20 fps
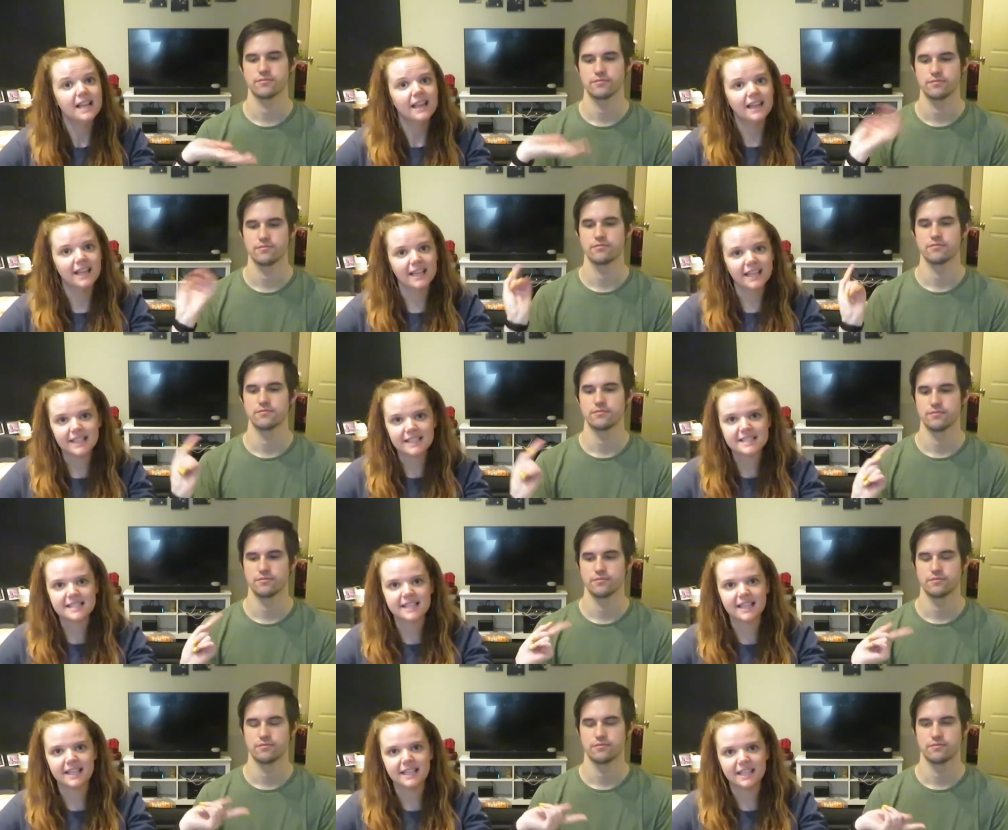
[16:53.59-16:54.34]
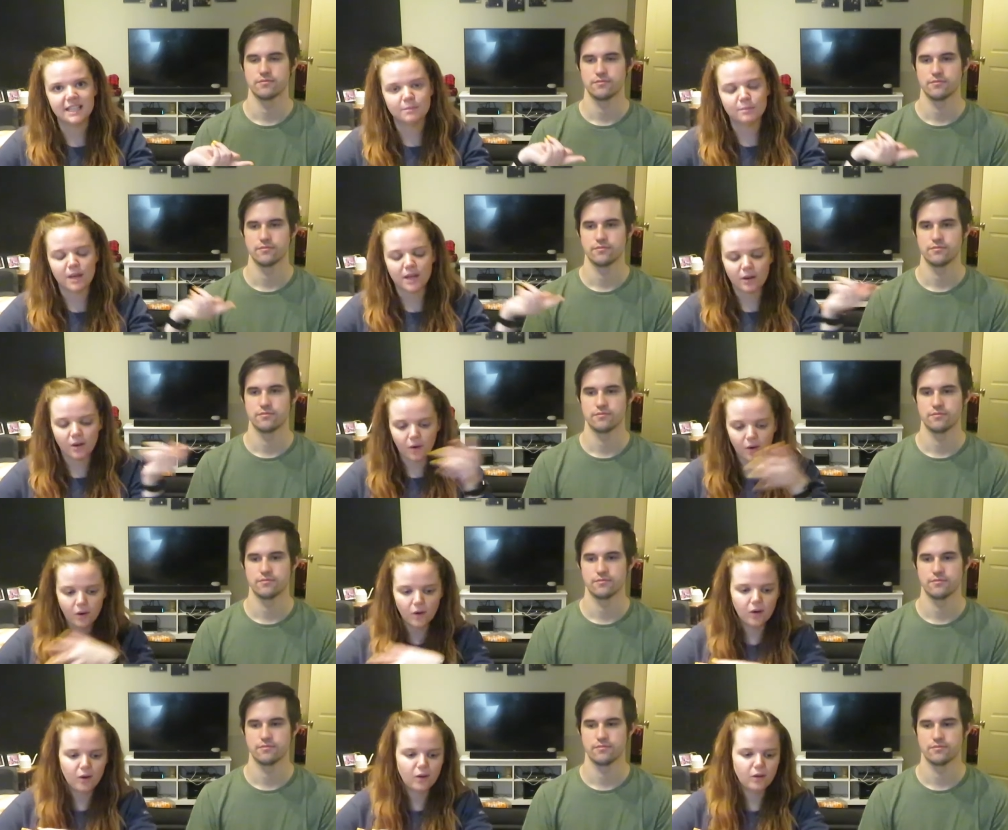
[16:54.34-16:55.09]
Speaker 1: Like I said in my
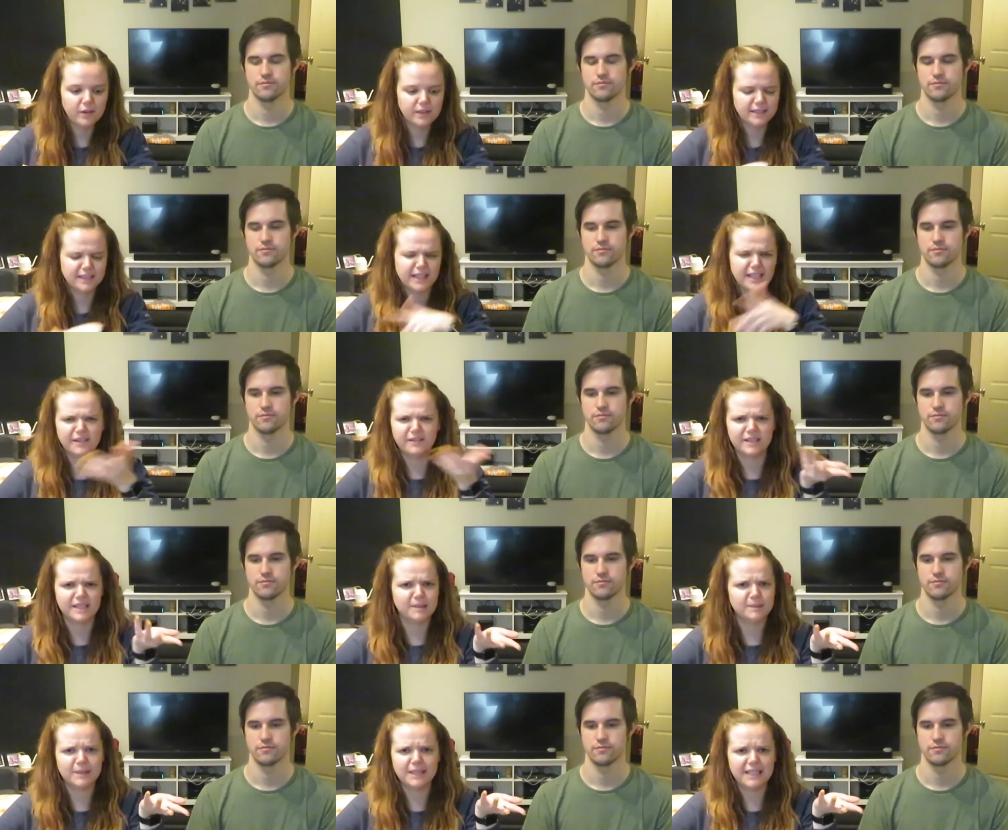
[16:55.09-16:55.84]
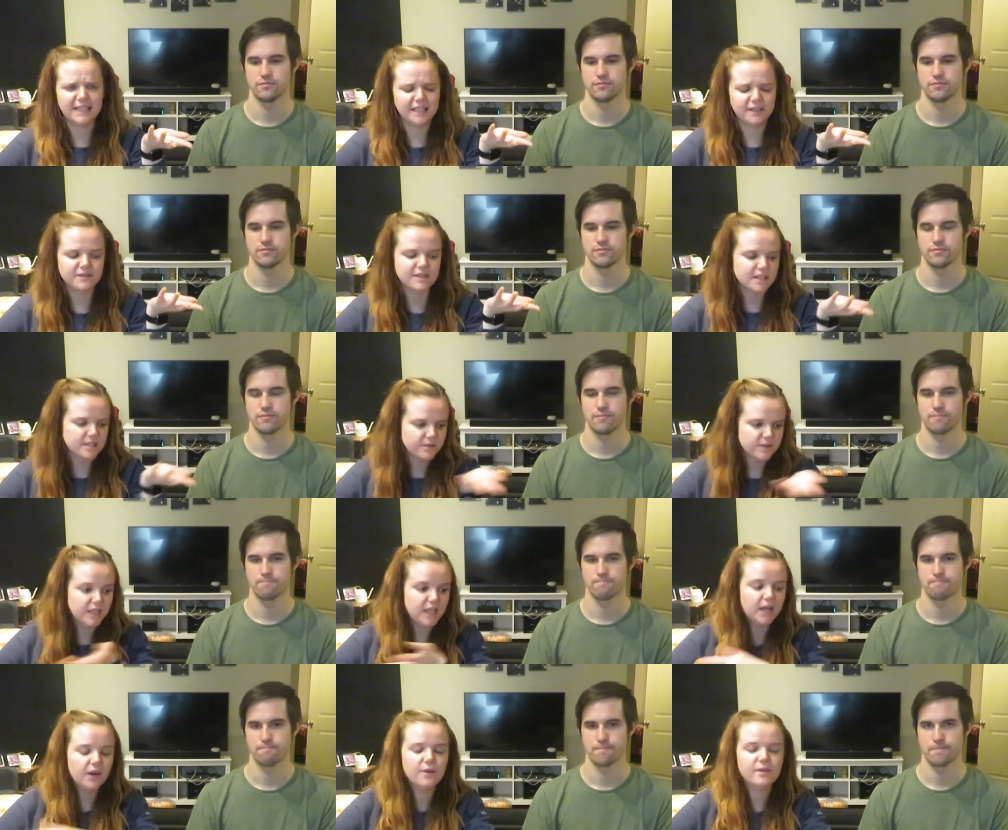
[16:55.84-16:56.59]
haul and kind of at the beginning of this
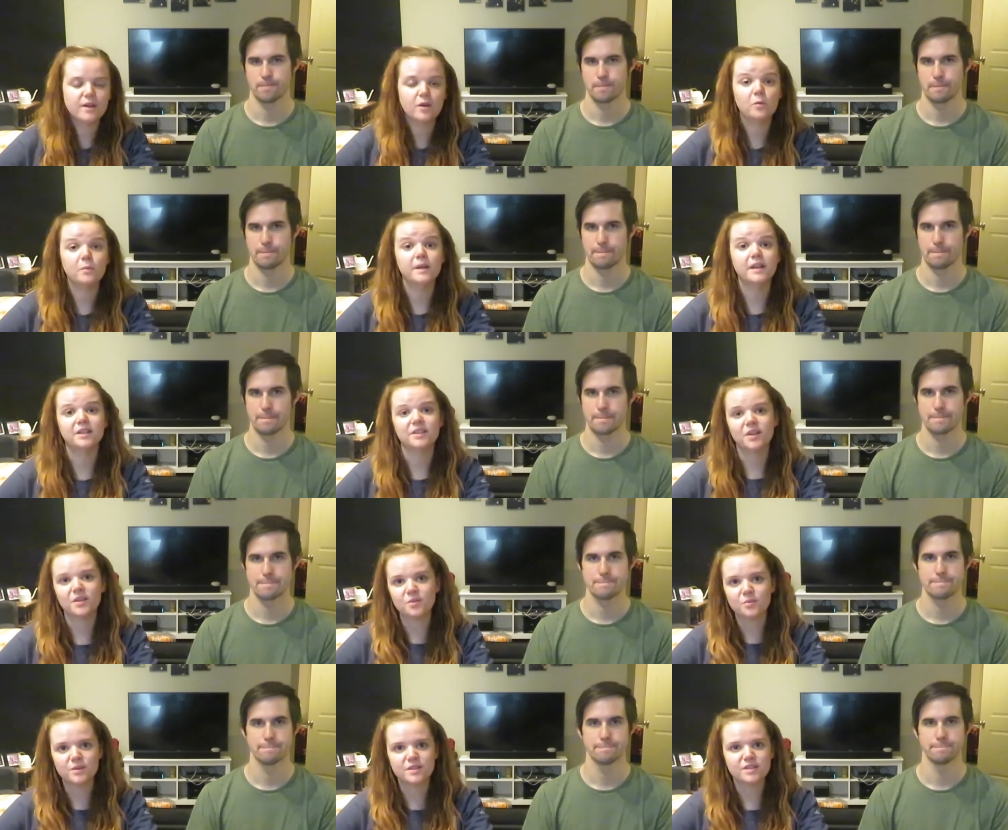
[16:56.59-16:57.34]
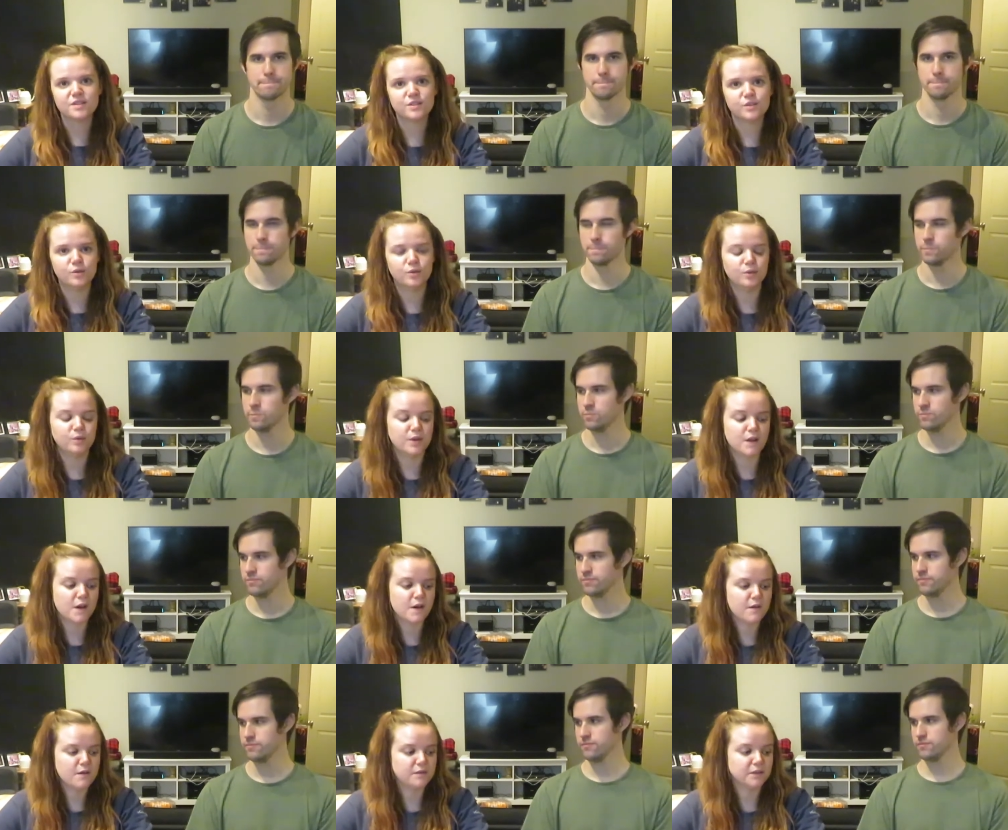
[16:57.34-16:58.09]
video, there will be another one soon
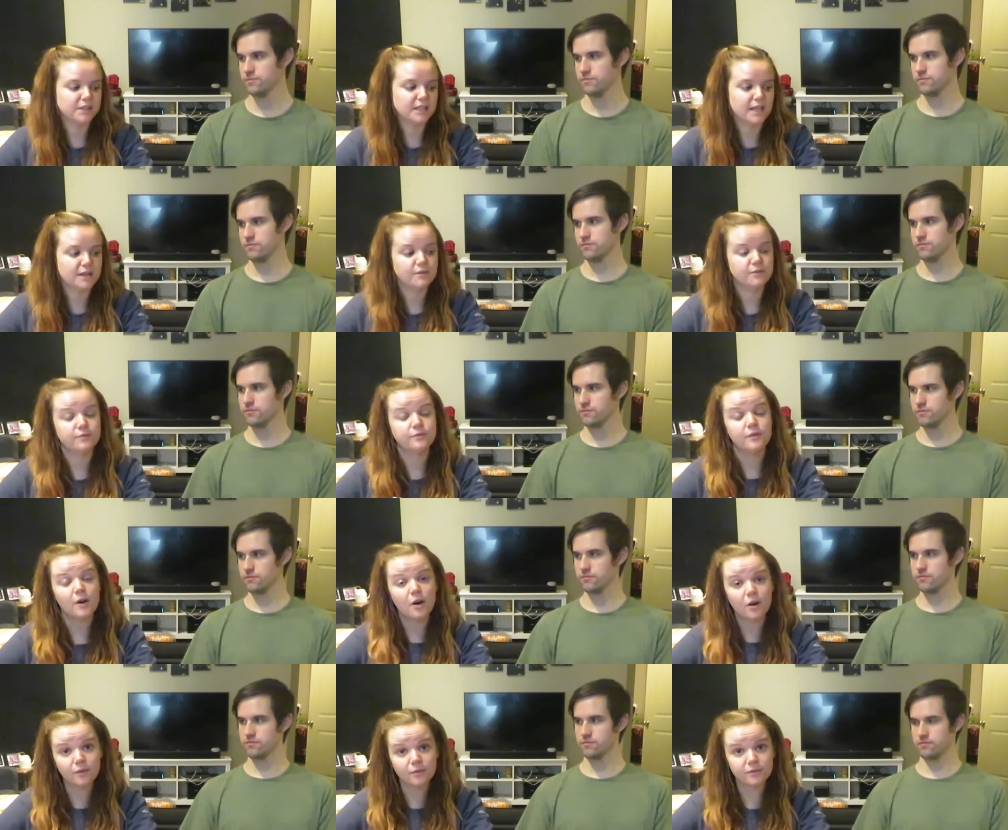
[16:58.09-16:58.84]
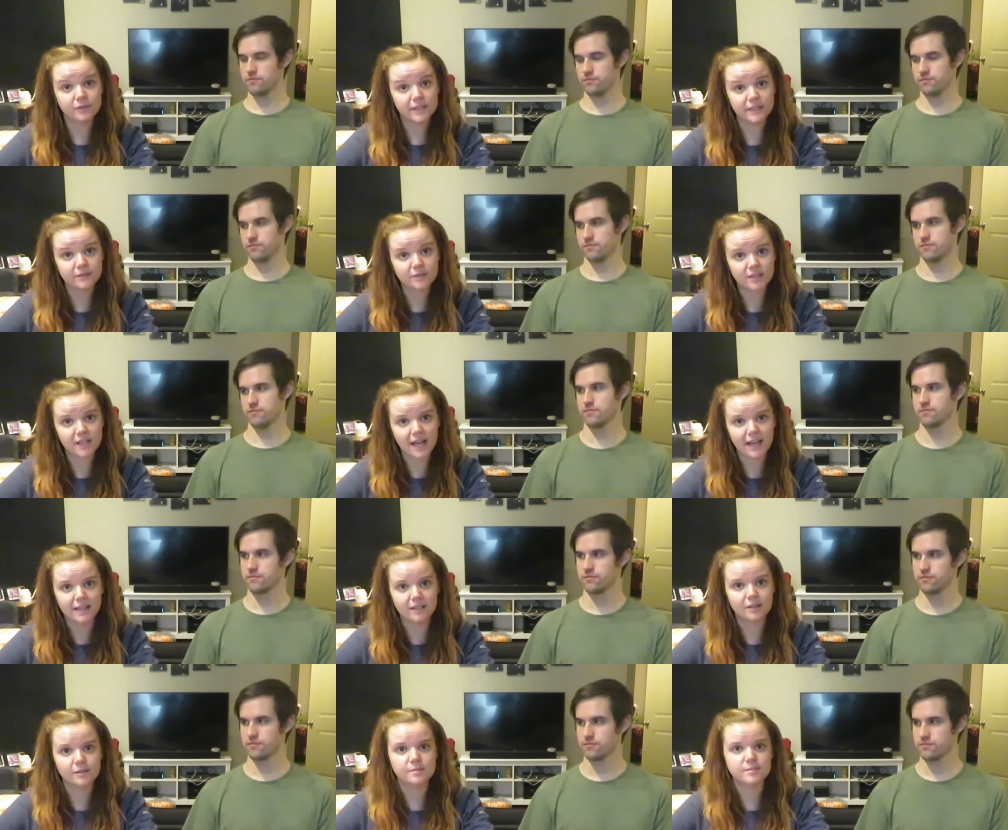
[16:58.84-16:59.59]
of a lot of fall flavored
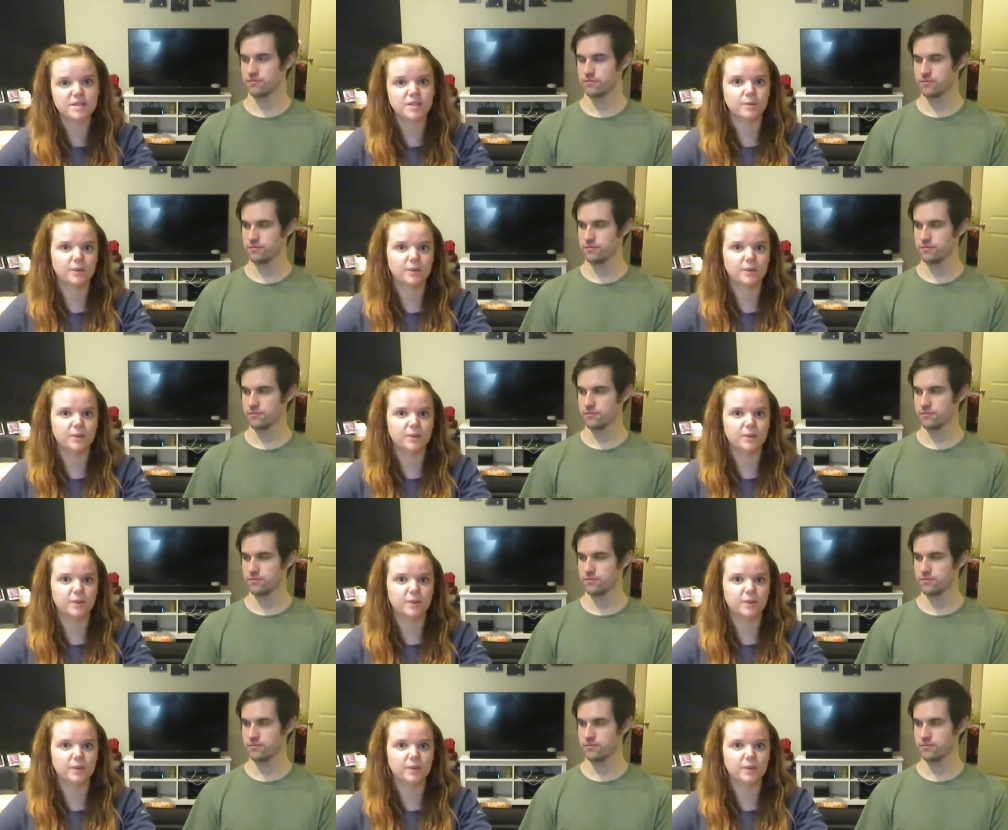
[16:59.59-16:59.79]
items.